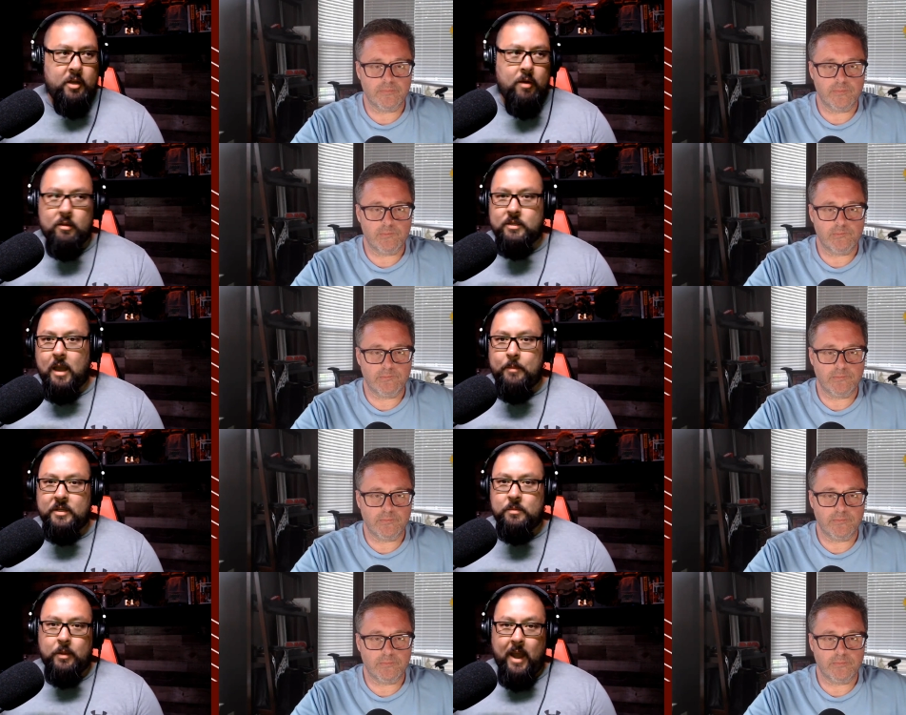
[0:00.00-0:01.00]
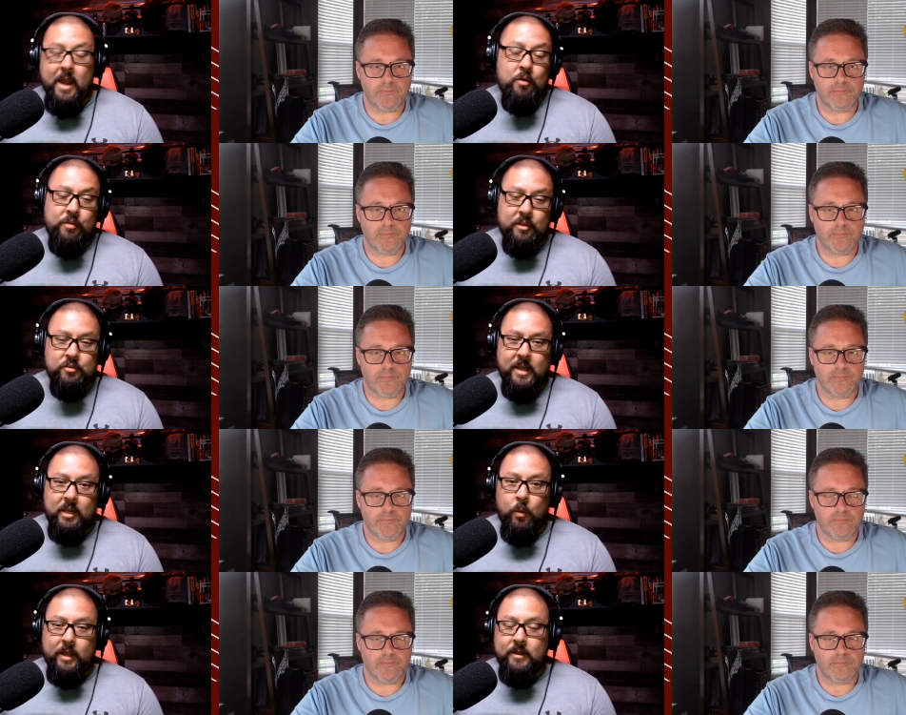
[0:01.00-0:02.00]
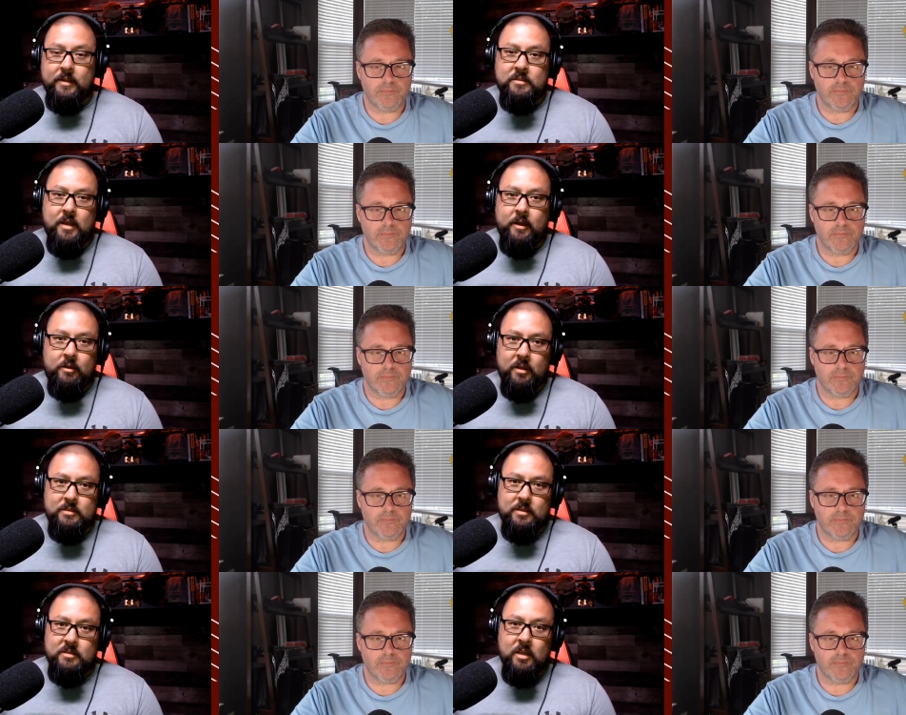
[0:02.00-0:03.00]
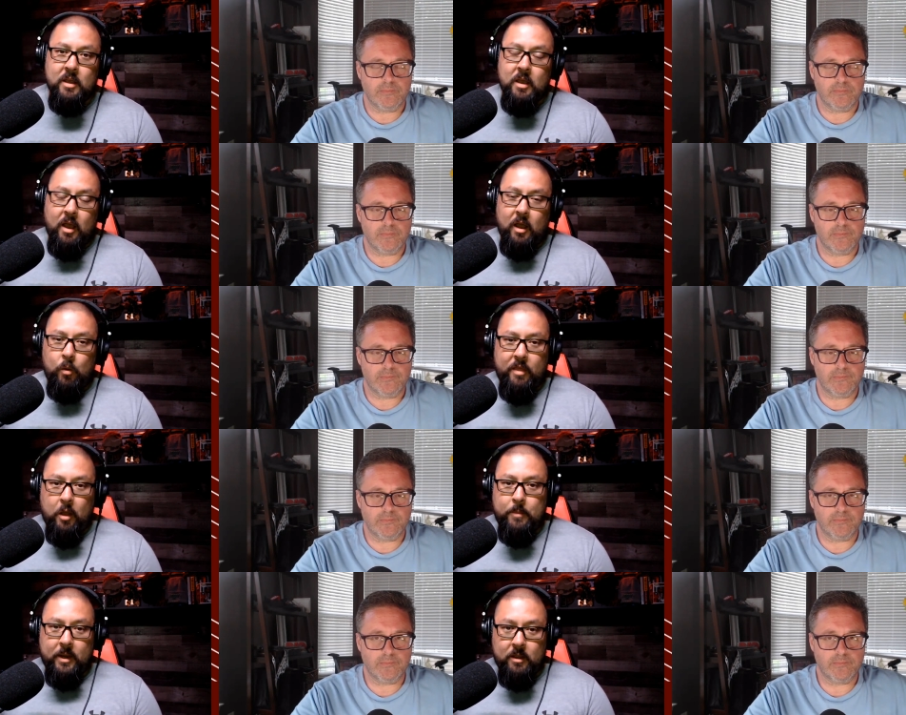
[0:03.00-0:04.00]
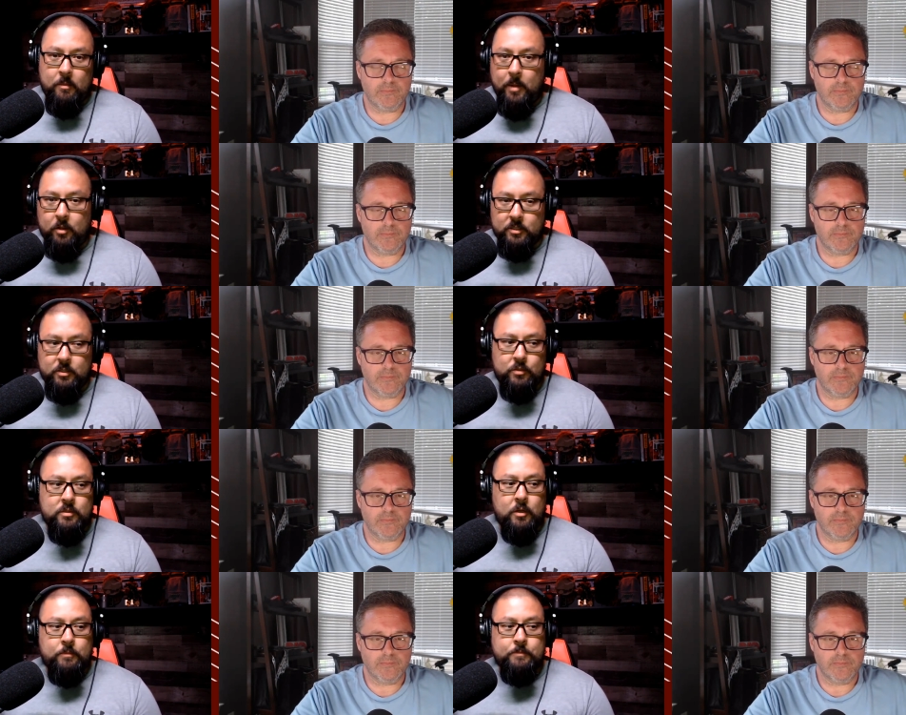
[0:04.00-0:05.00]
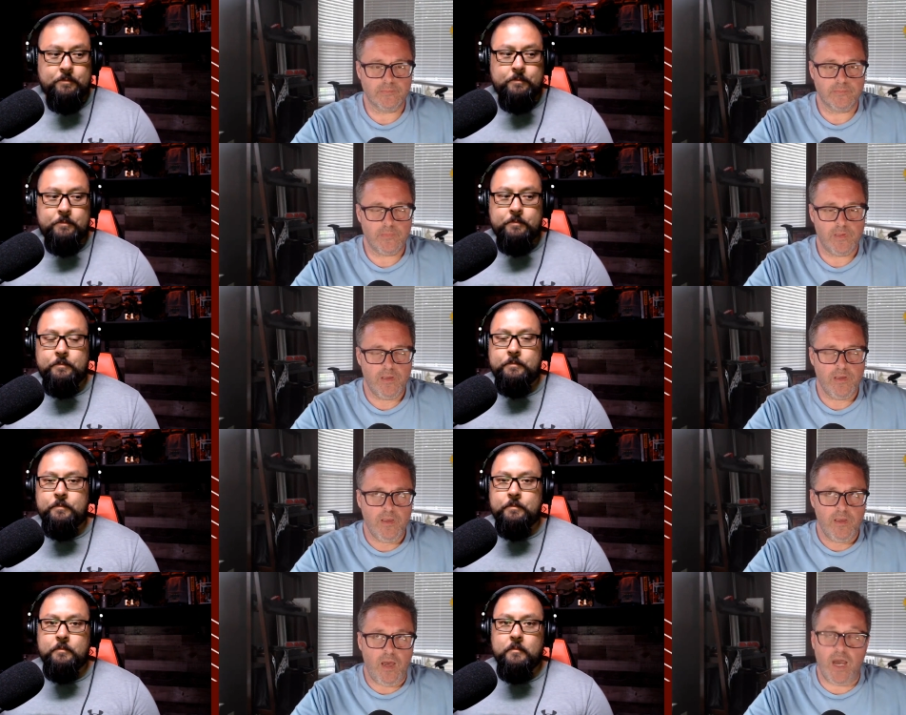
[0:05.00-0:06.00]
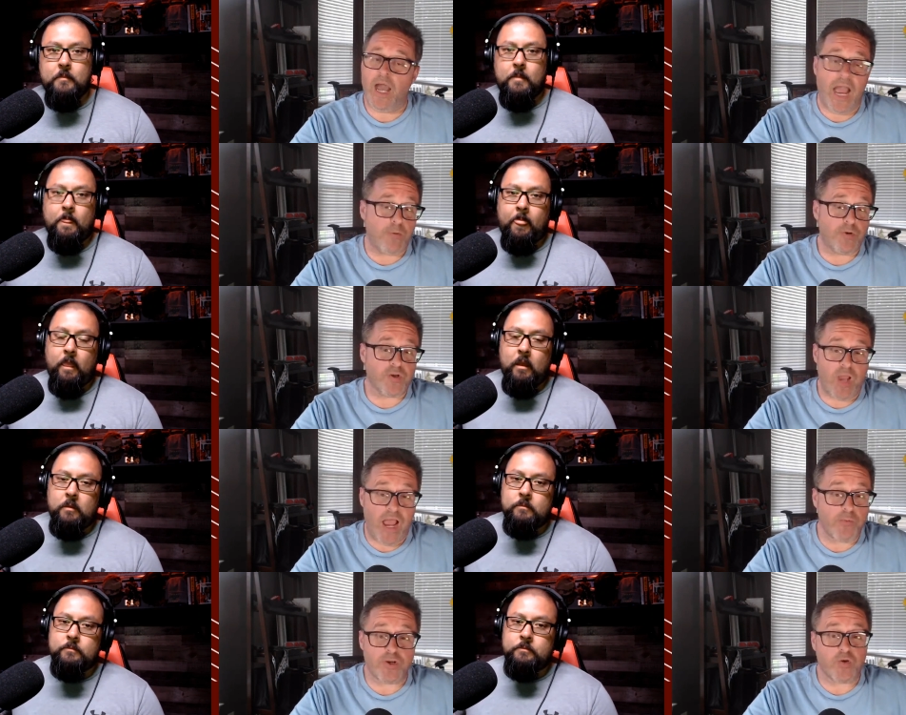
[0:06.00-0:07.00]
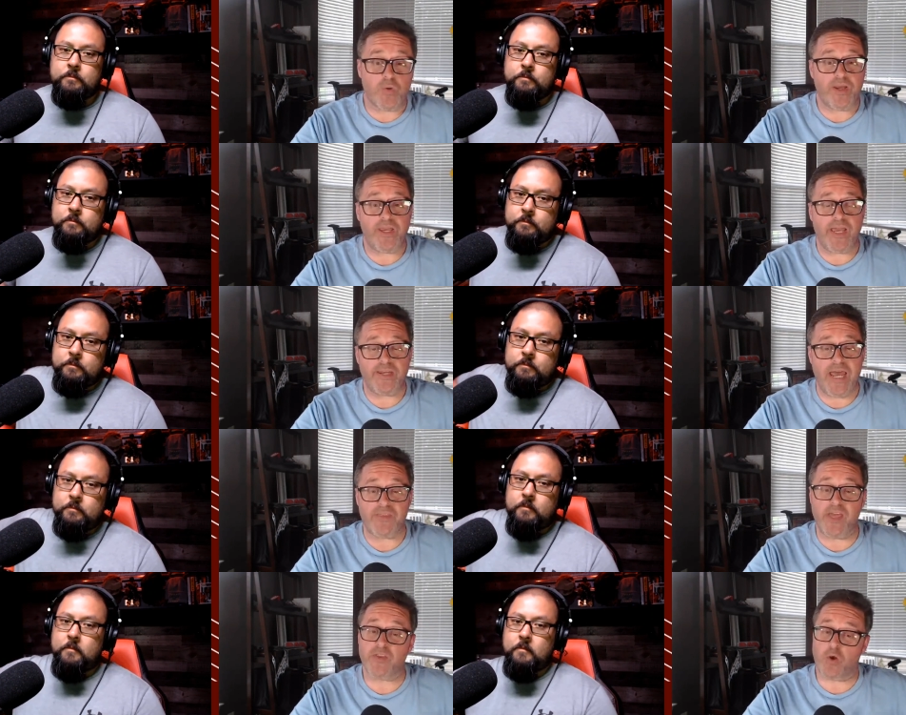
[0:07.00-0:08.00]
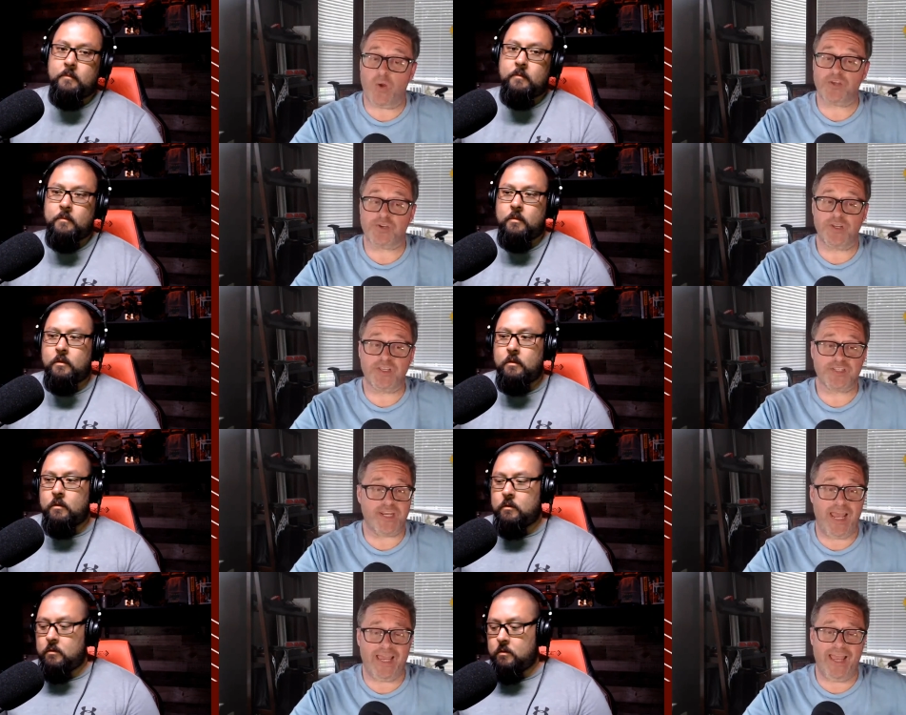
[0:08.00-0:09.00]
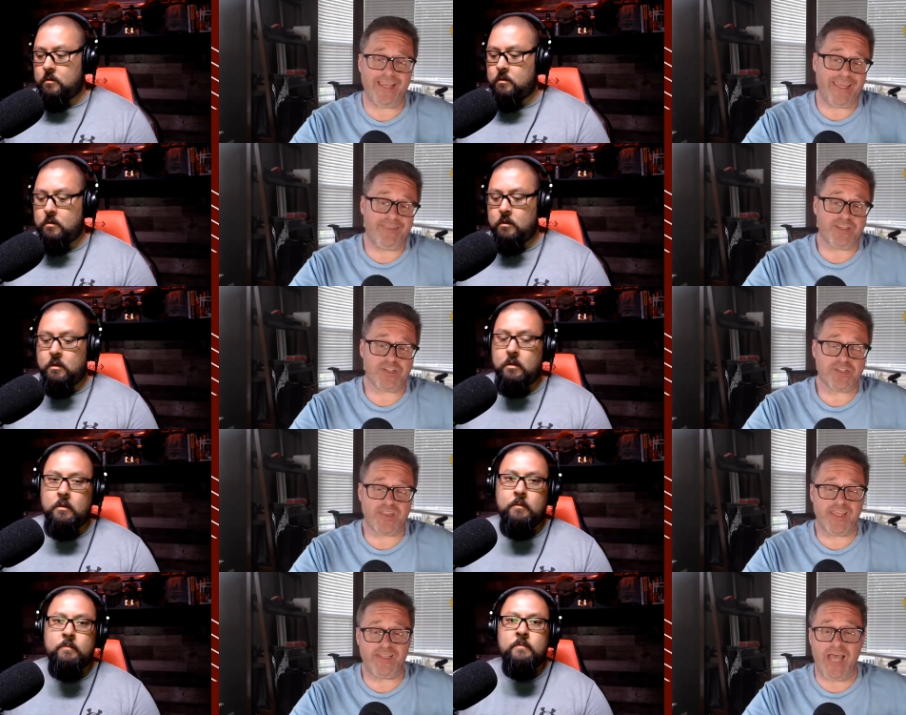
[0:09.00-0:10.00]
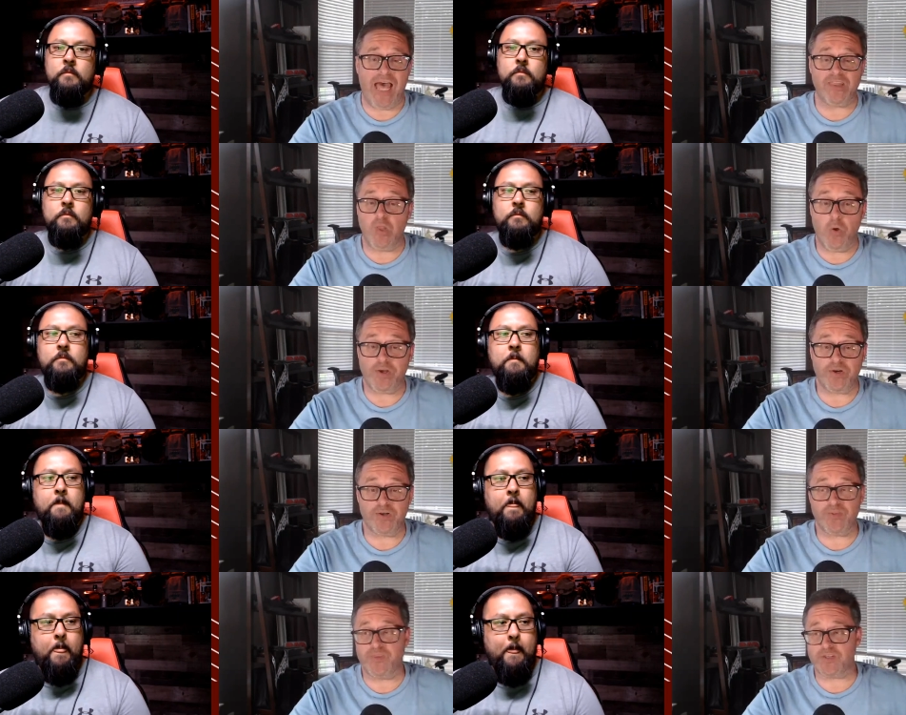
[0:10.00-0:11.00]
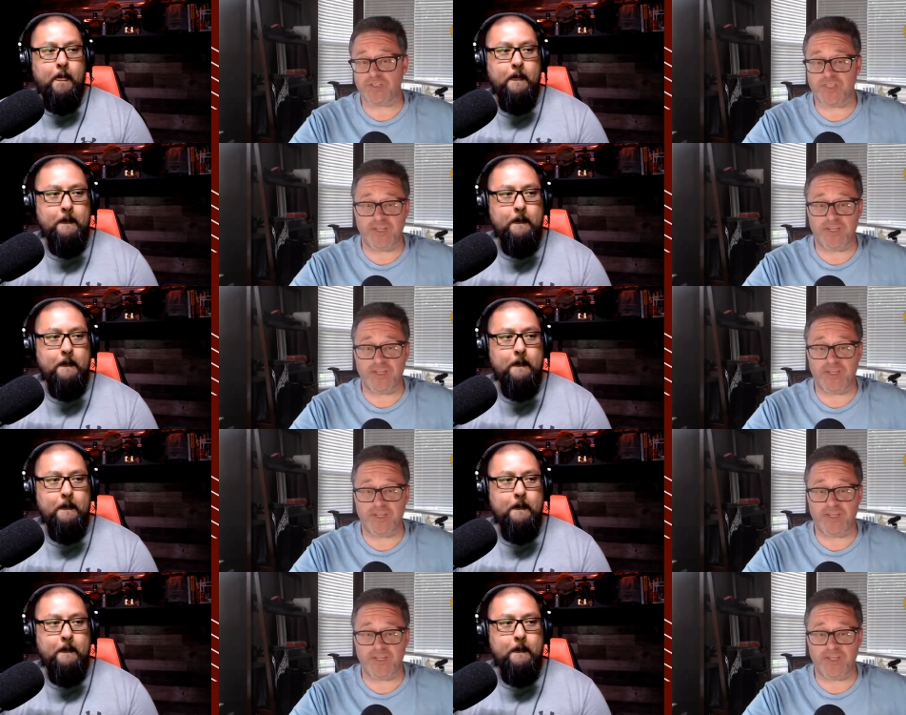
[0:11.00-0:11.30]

Speaker 1: around topics. But I don't think there's any way Dan Snyder does this uh, without being compelled to do so.
Speaker 2: Uh, I would I would agree. Now the other question is, and I, again, this is the non-lawyer, this is the